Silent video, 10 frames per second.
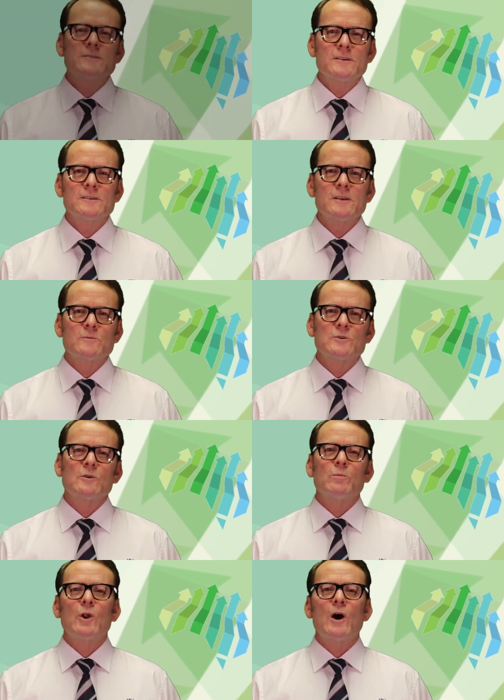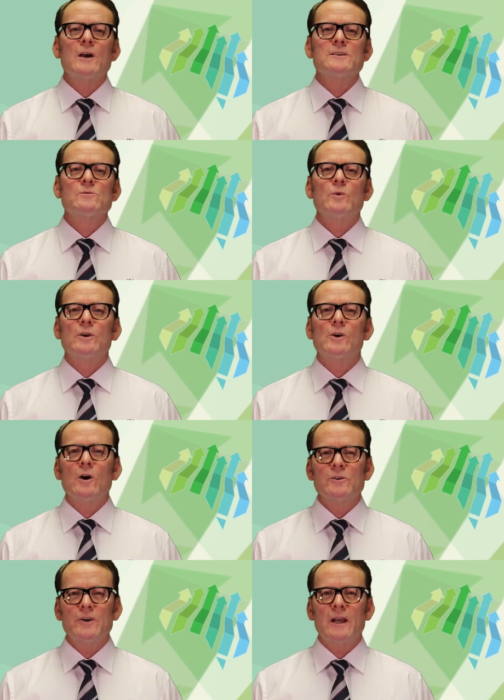exemption applies when a
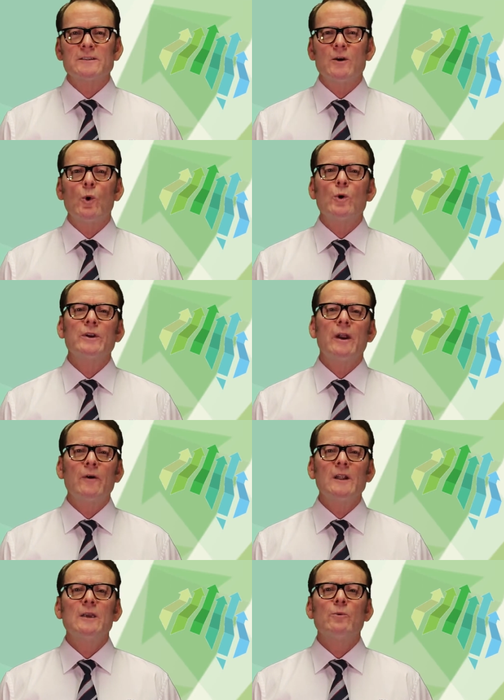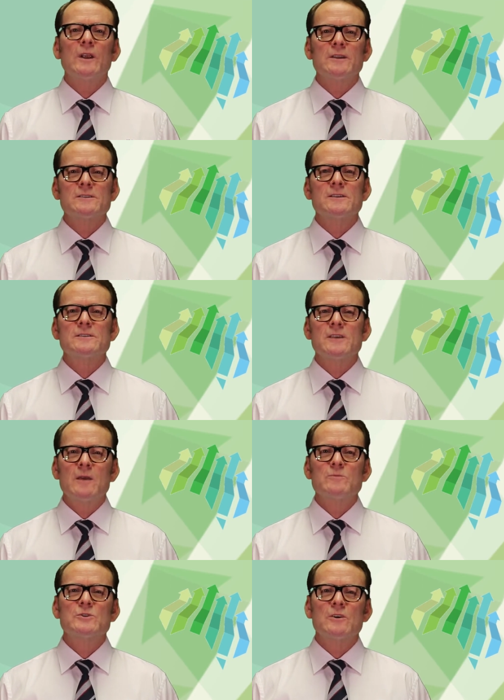contractor ordinarily renders the
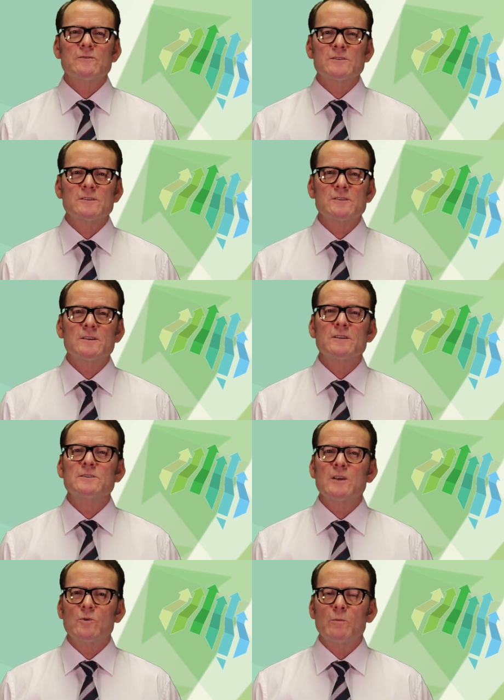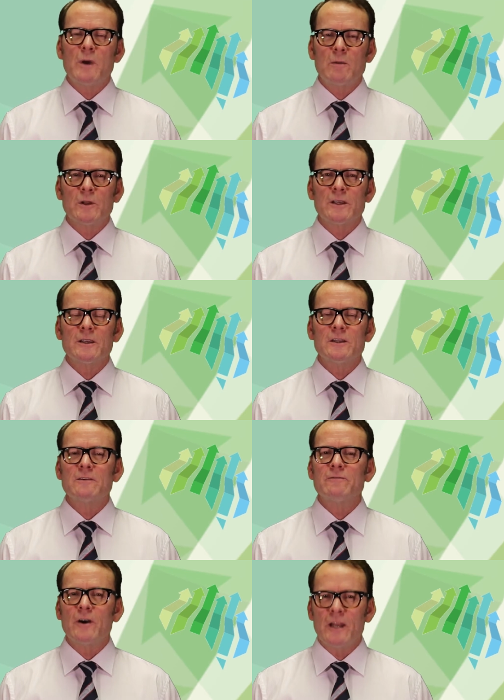same services to the general public in
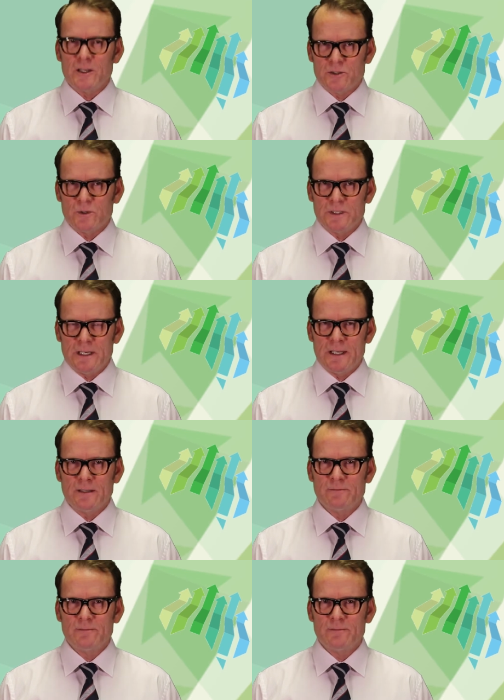the financial year.